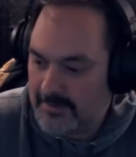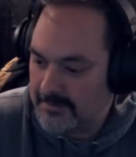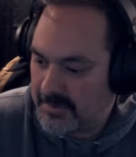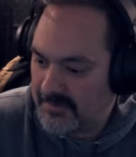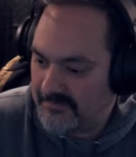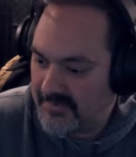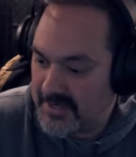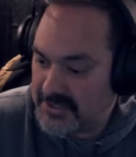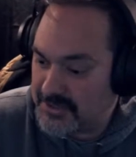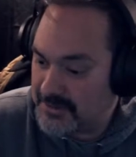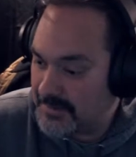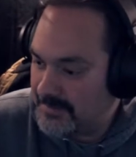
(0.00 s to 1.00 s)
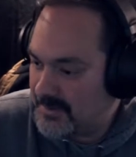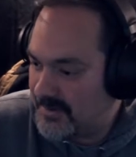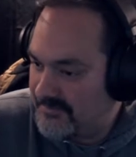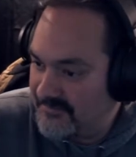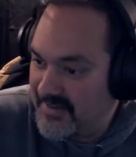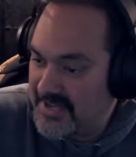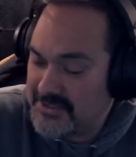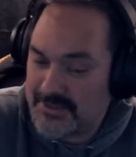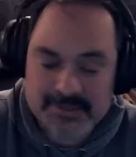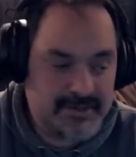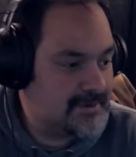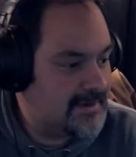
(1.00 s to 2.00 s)
a professor
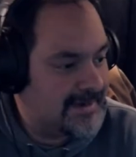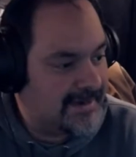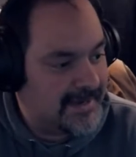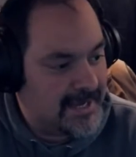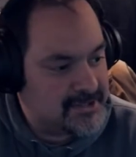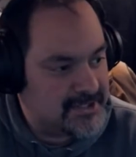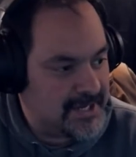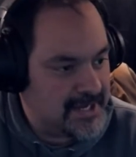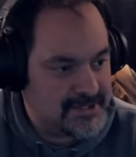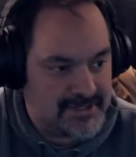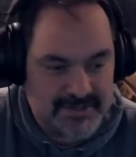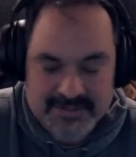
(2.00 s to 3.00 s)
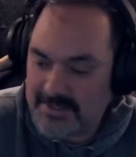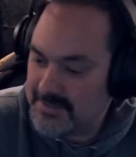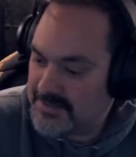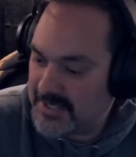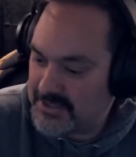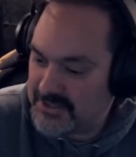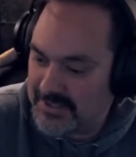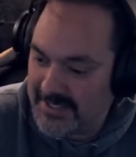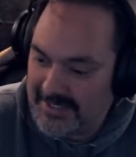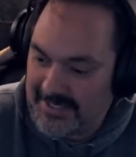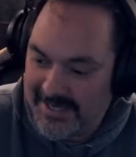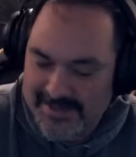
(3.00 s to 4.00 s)
professor uh, education session, I
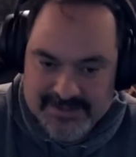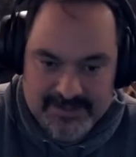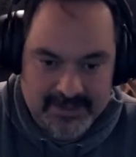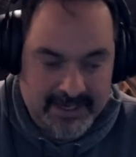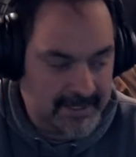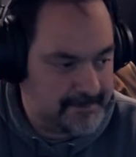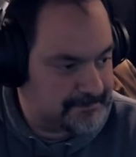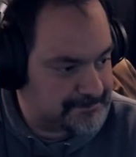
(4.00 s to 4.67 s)
guess, tonight.